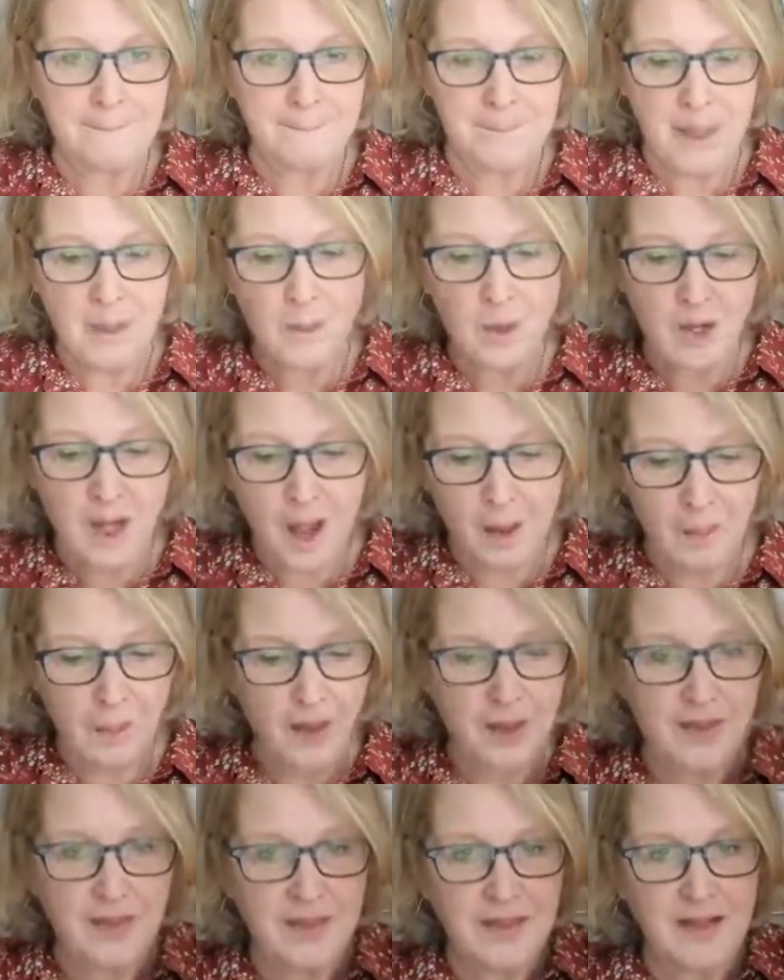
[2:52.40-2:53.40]
It will come
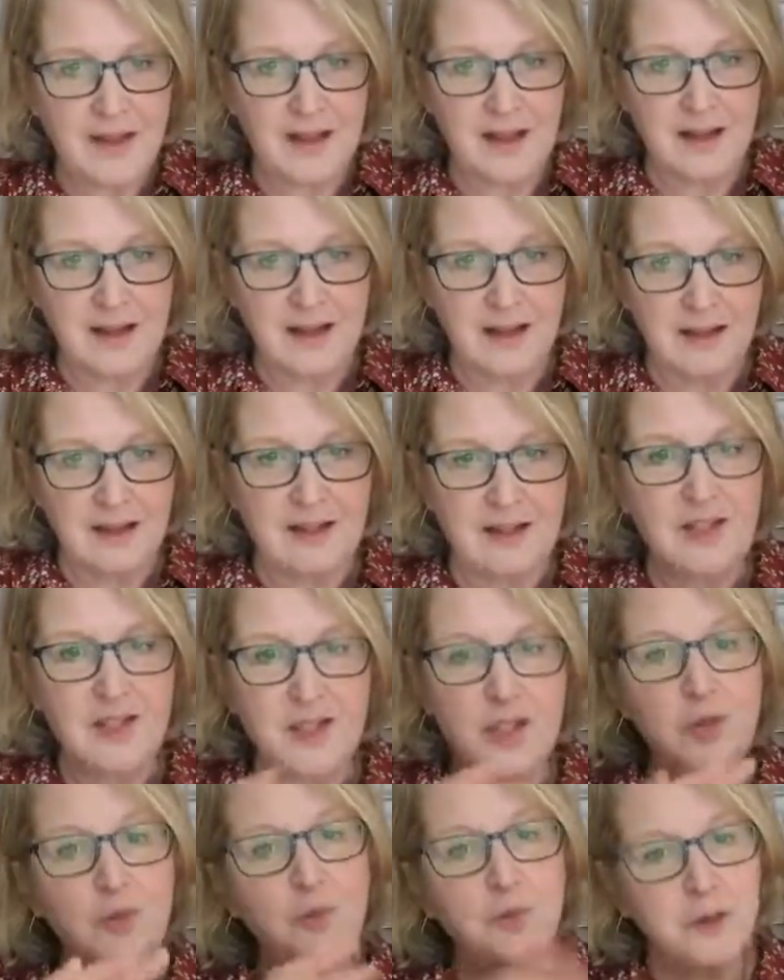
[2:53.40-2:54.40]
with
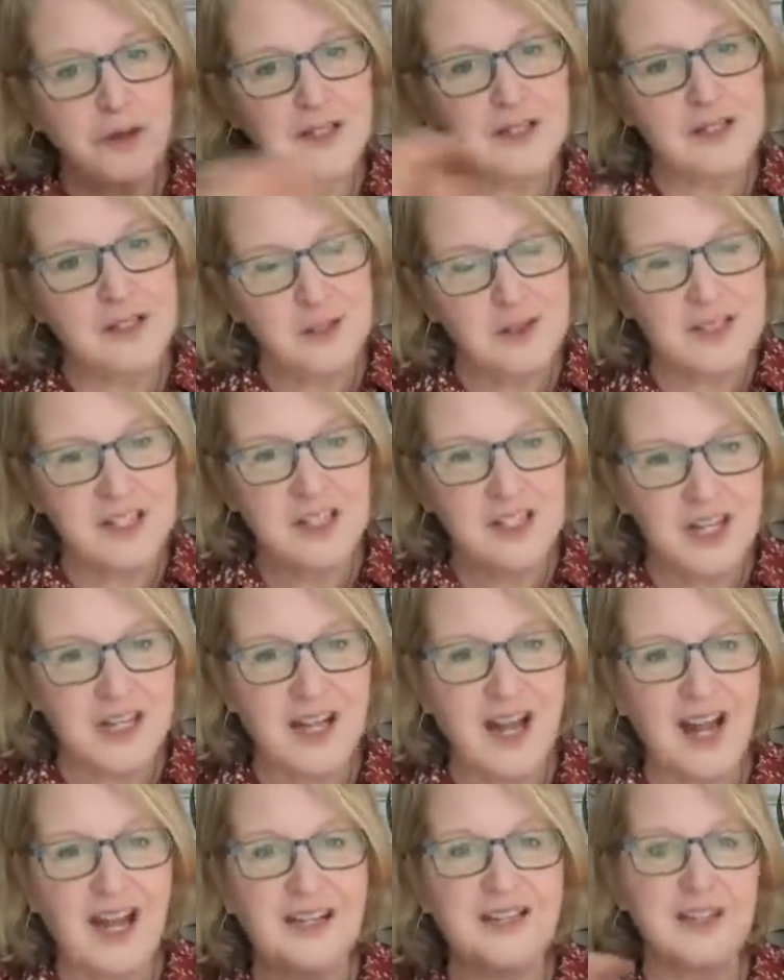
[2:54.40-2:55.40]
two stitching
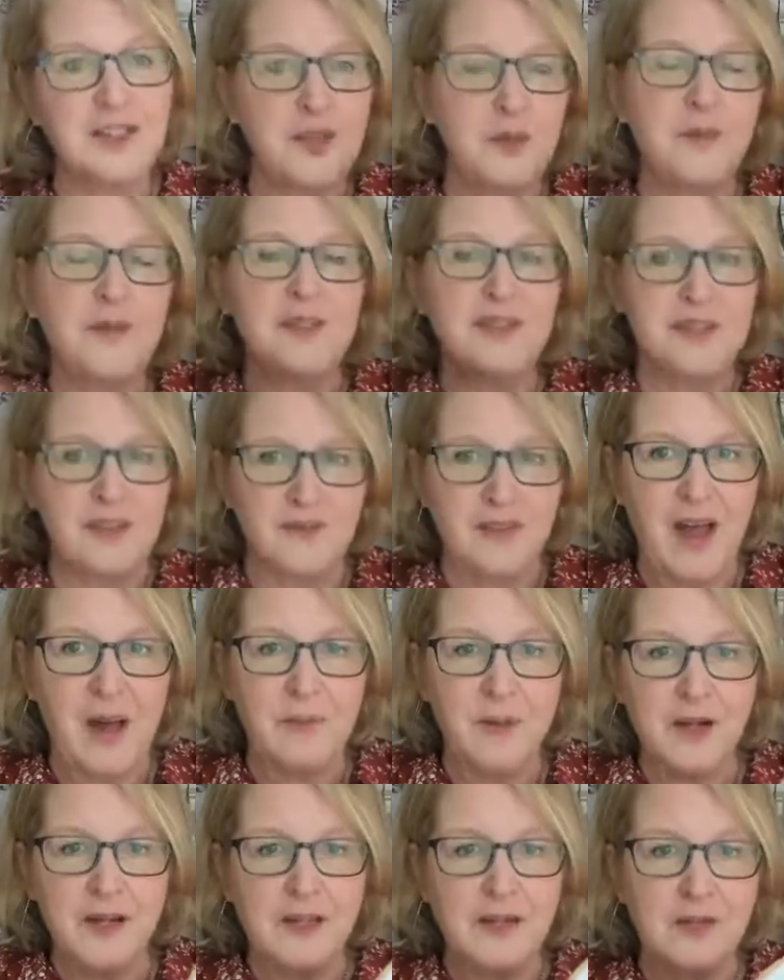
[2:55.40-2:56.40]
guides, 2 pieces of
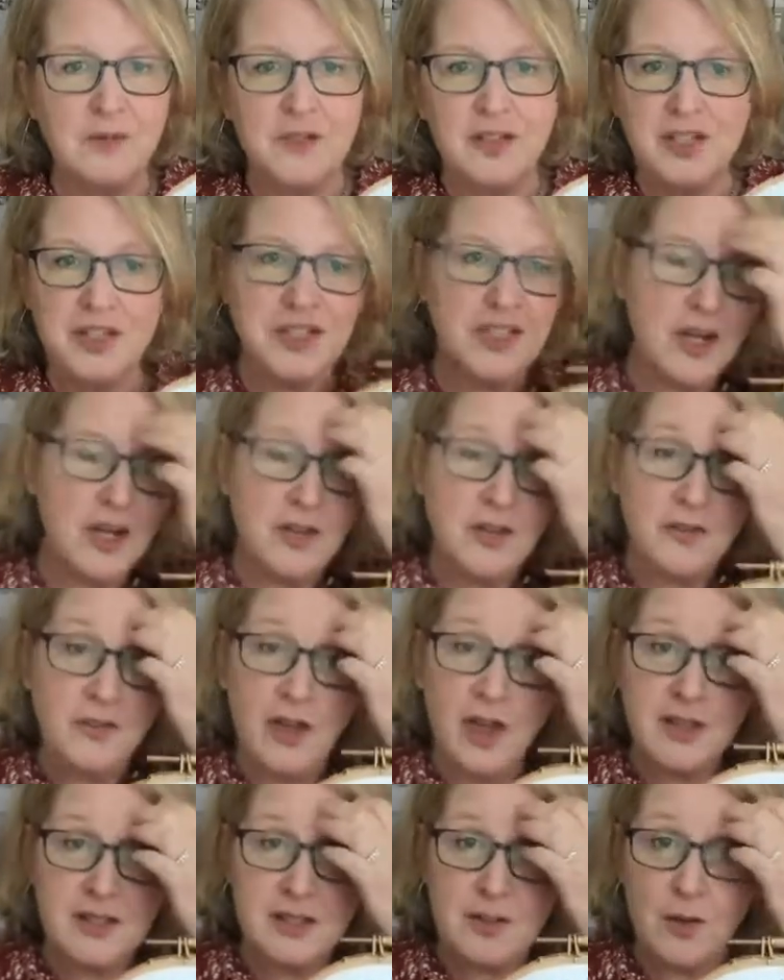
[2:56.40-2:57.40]
fabric, and you would just share the
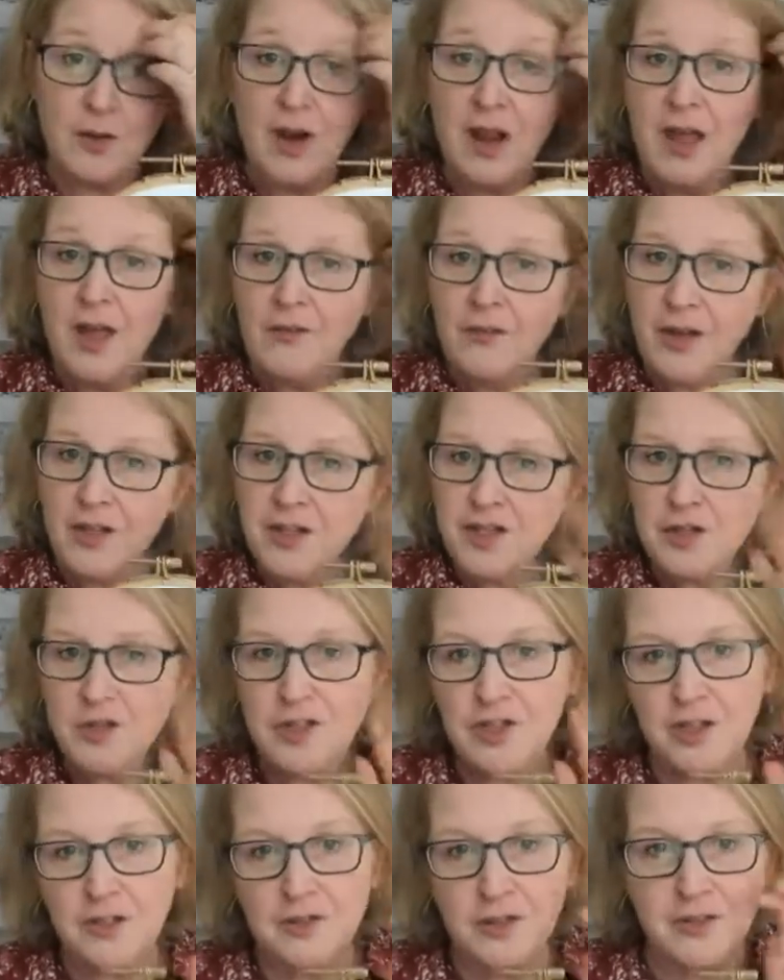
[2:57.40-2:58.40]
floss. So if you had 2
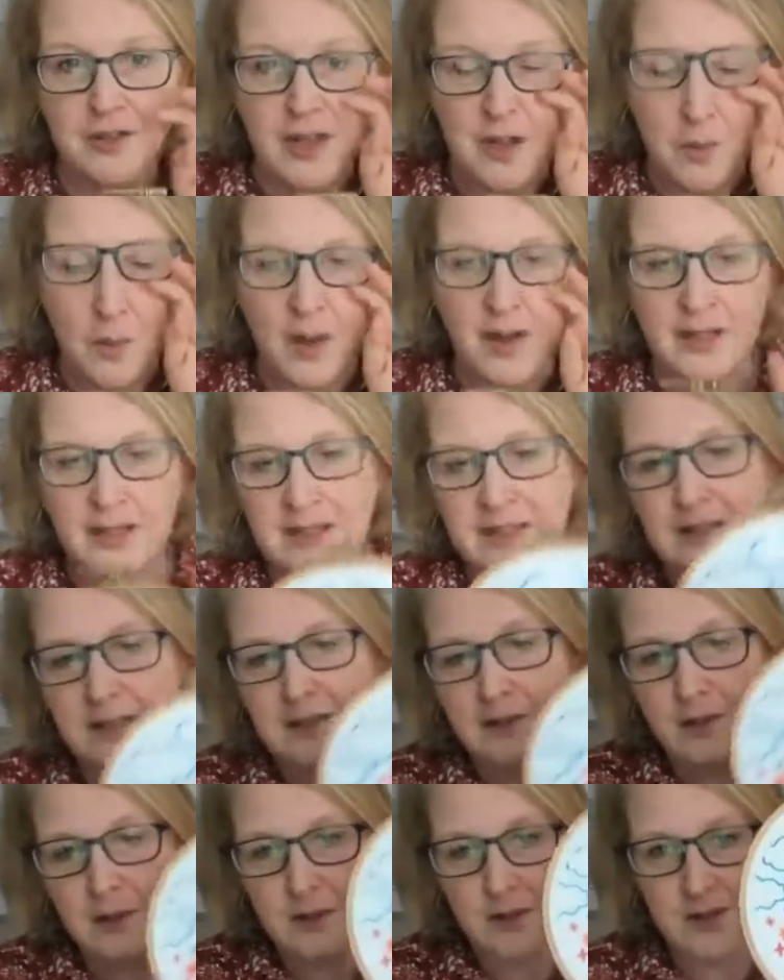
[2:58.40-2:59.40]
children that you wanted
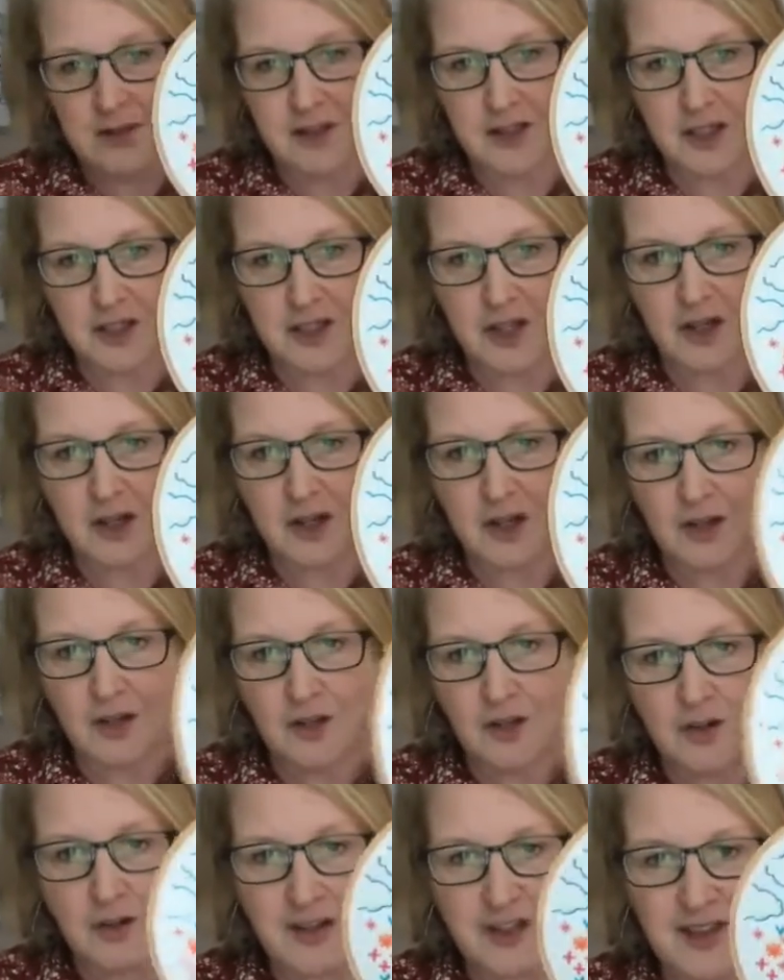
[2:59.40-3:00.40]
to stitch it,
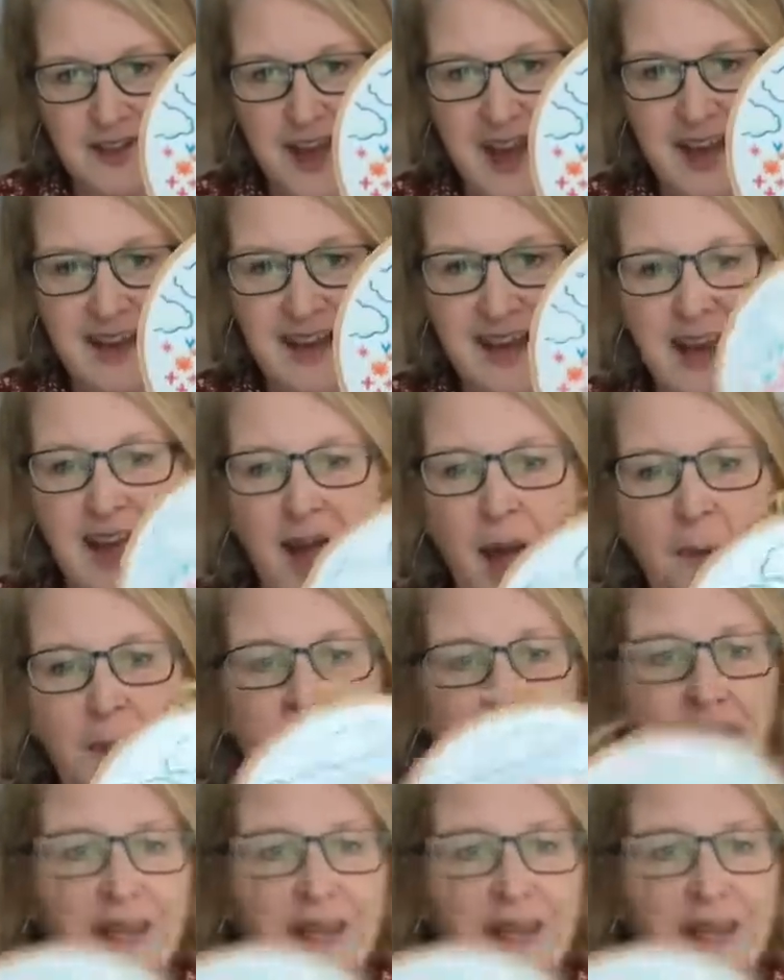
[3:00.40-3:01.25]
you could do that. But